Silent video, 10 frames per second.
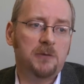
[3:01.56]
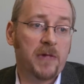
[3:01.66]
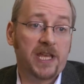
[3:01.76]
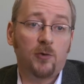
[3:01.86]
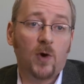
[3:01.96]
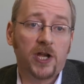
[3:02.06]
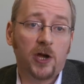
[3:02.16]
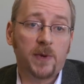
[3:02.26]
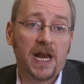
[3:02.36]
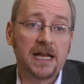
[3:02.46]
Make your work
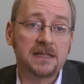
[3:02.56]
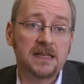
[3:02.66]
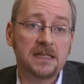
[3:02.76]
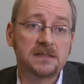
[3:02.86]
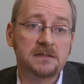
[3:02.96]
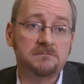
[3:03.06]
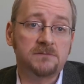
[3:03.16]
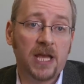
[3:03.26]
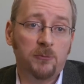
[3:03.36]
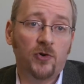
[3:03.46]
open access
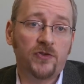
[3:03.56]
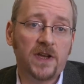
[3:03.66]
and get more